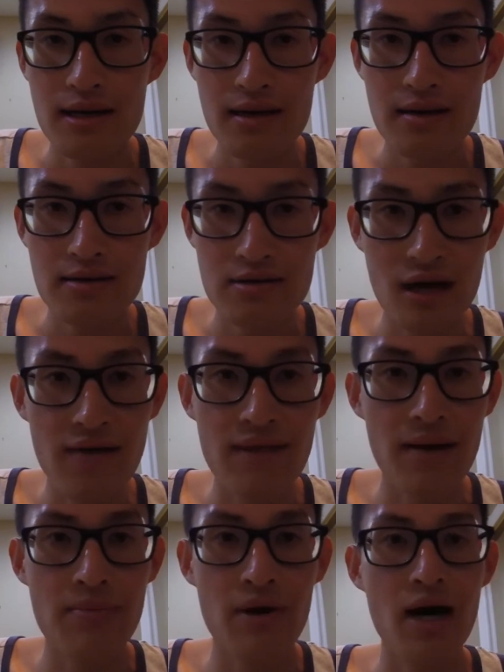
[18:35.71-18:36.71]
solve
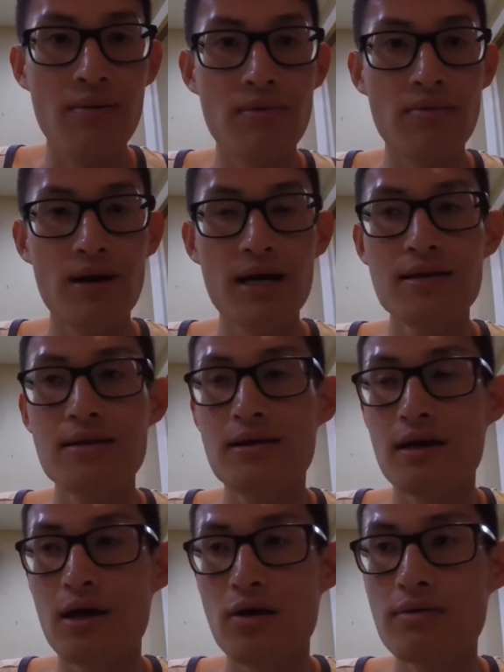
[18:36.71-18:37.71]
that problem, right?
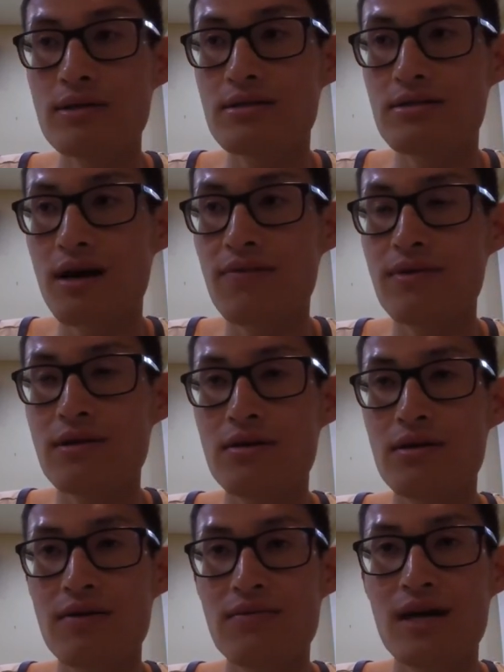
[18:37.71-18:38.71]
It only solve
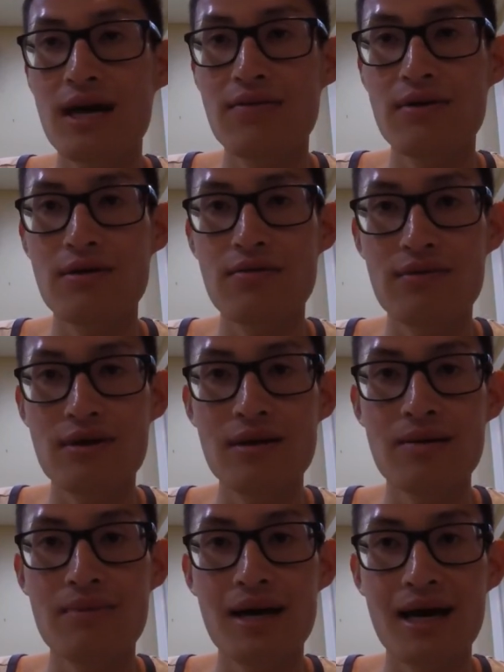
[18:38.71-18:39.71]
if you have
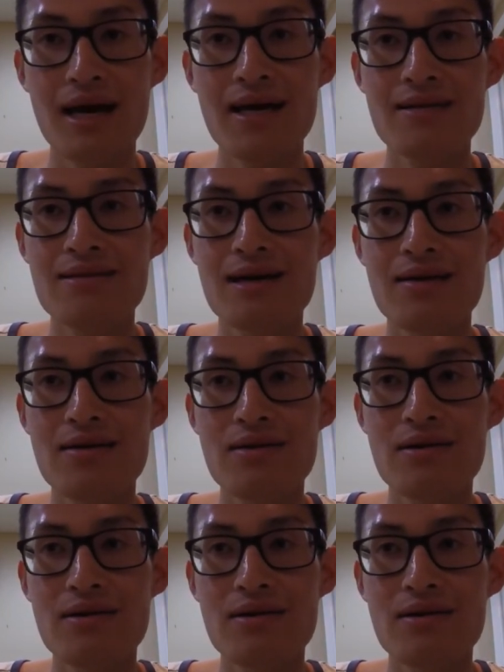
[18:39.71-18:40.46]
really bad eyesight, if